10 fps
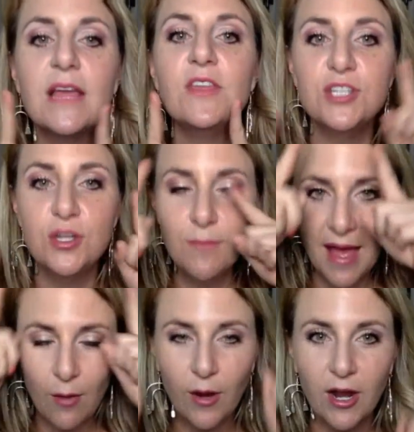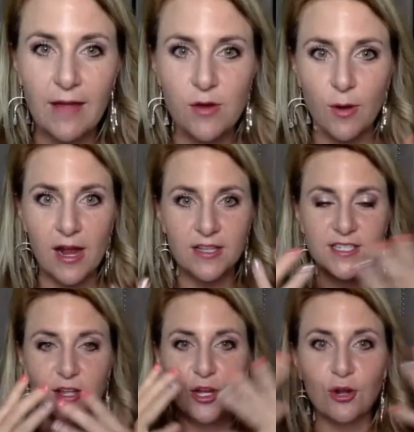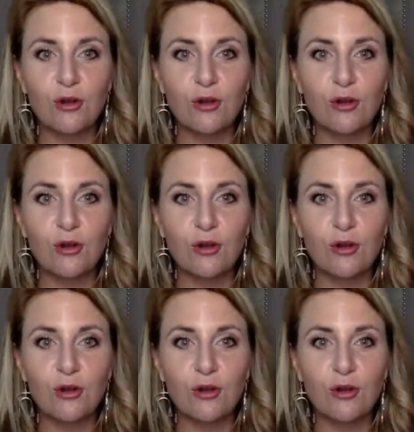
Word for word: and then do matte wear everywhere else so you're